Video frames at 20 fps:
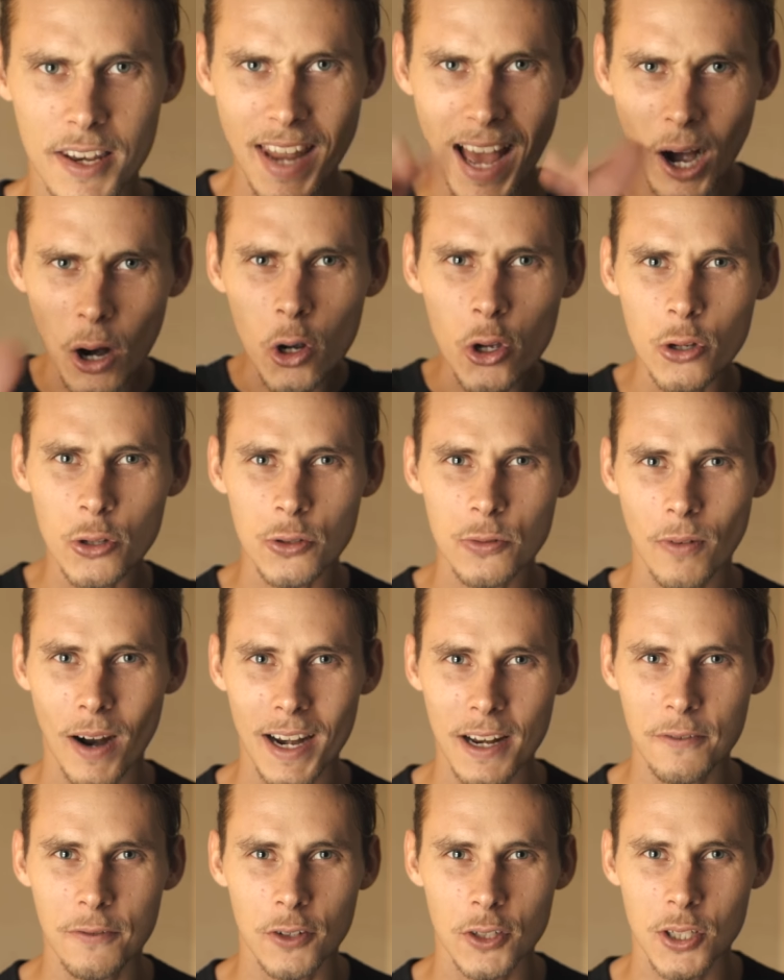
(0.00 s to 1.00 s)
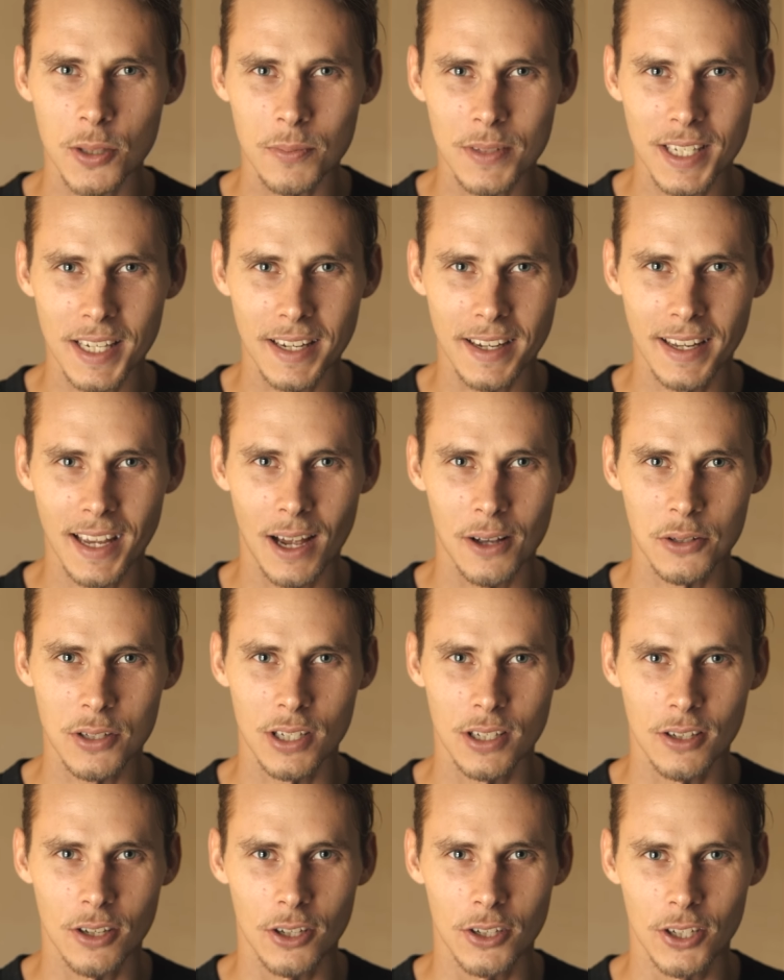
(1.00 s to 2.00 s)
Now, who's ready for some
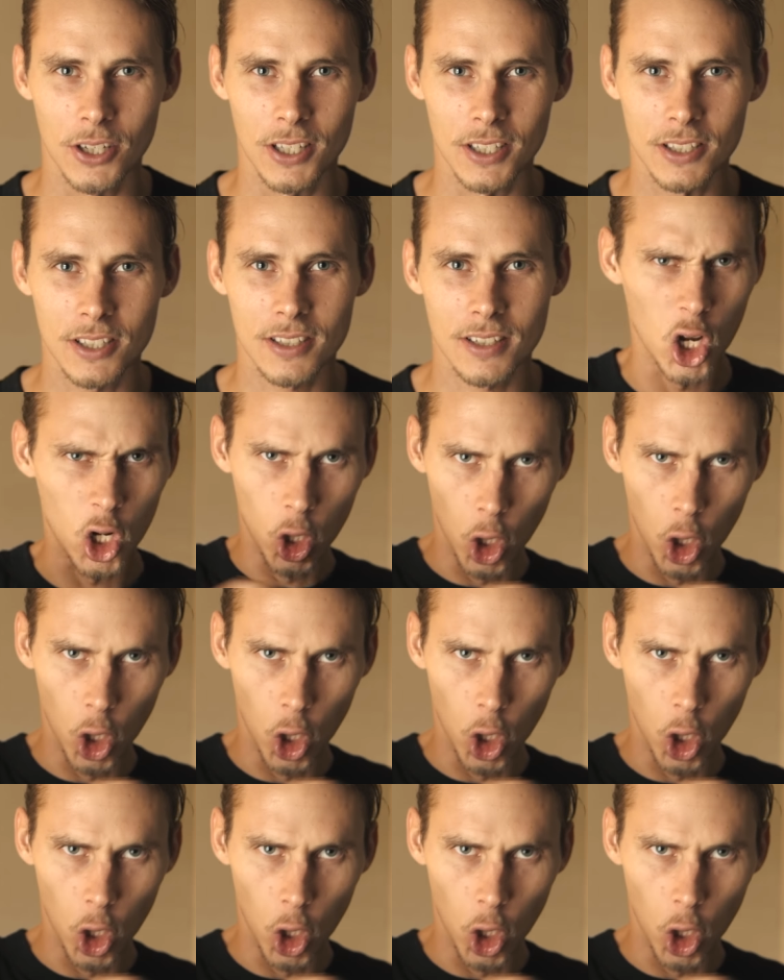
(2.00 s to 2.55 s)
T-Accounting goodness?